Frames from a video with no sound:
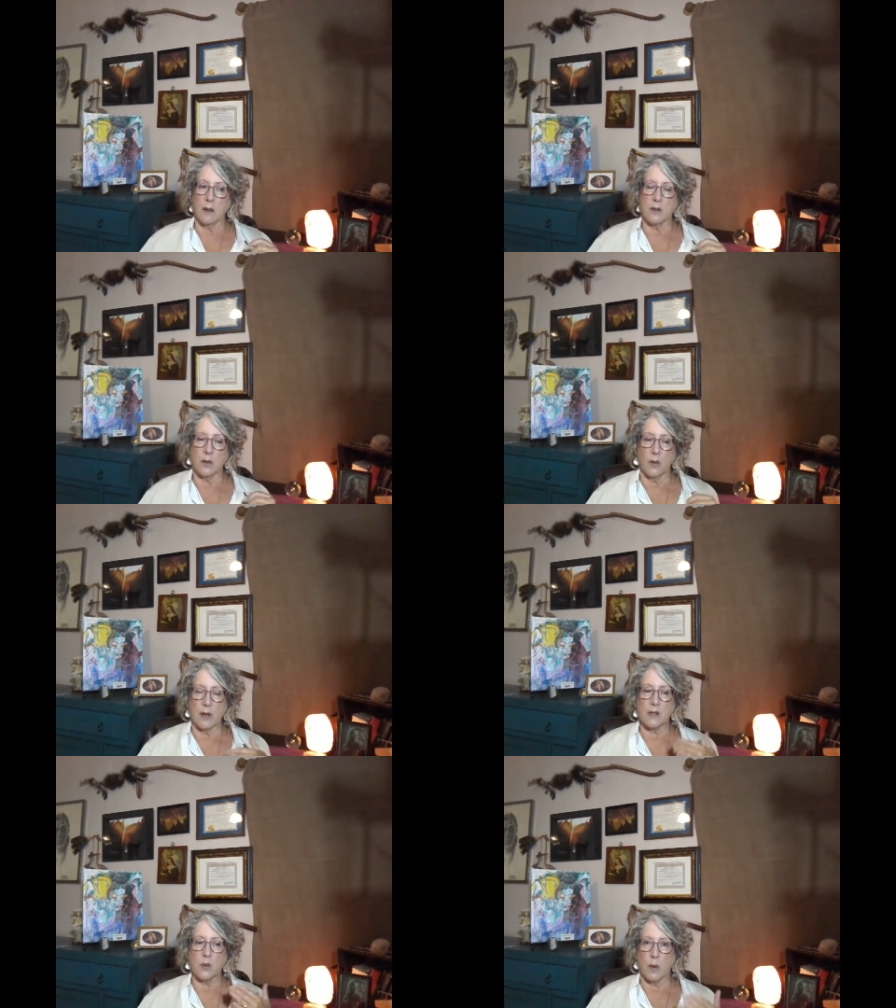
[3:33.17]
So
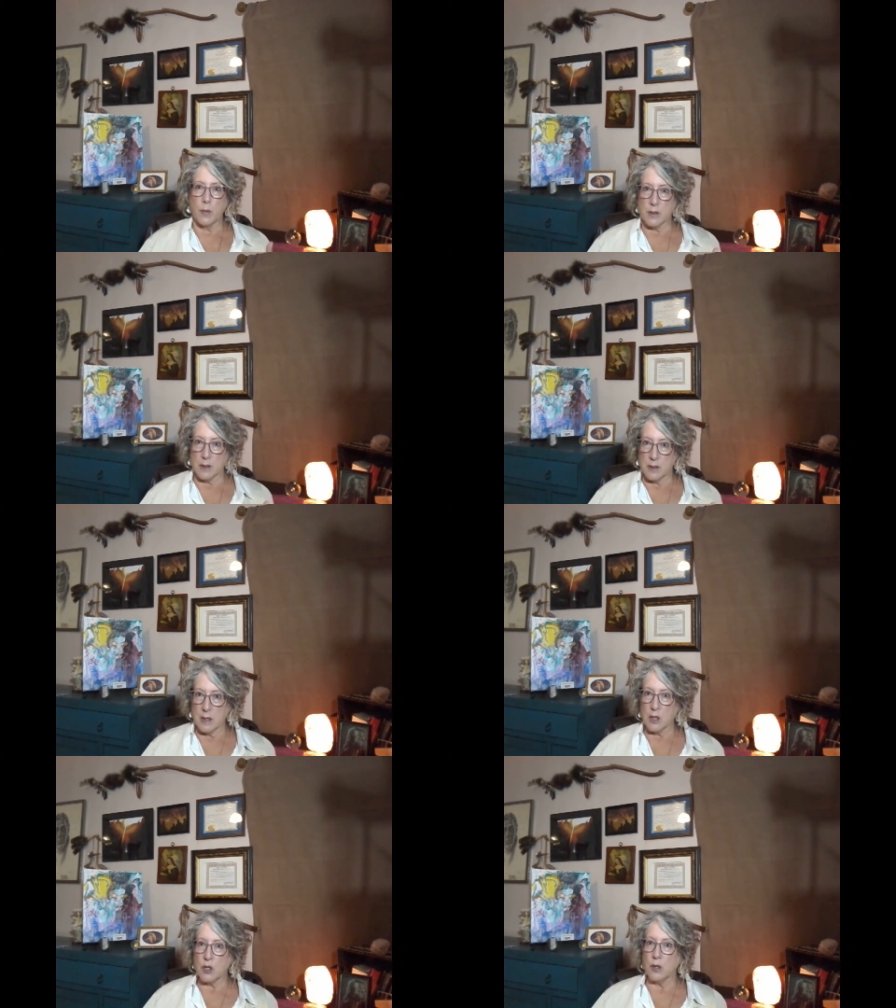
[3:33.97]
that's a
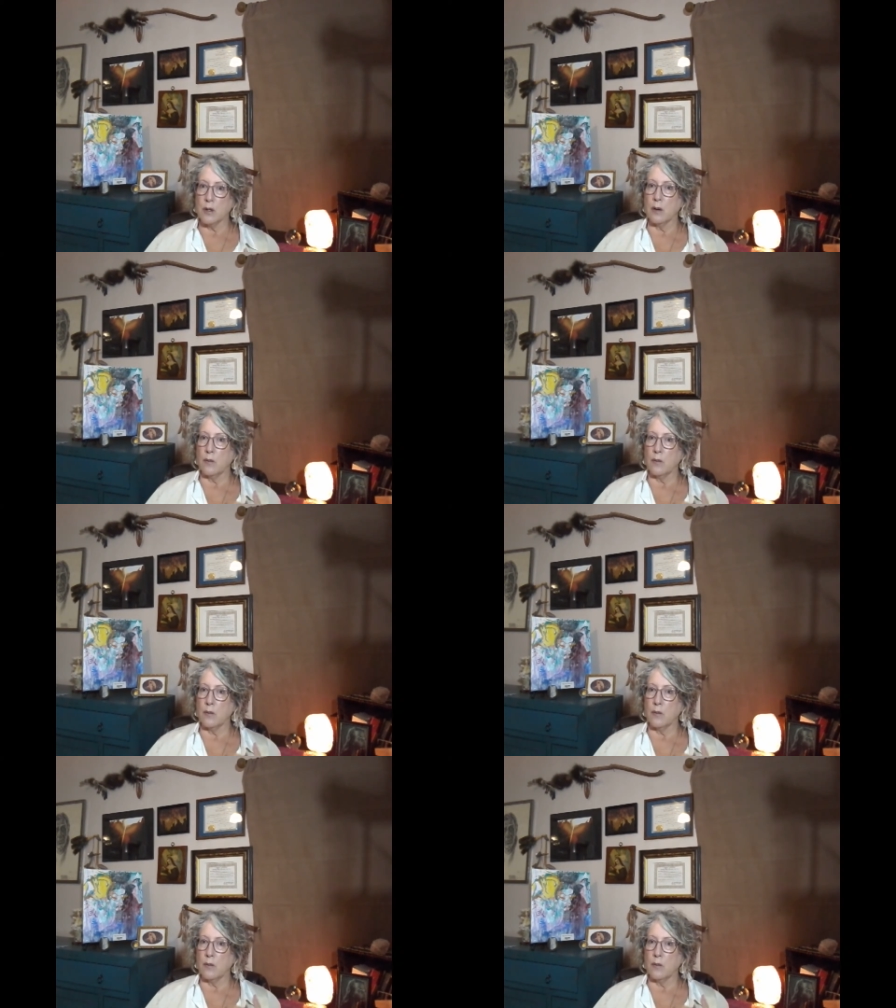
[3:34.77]
representation,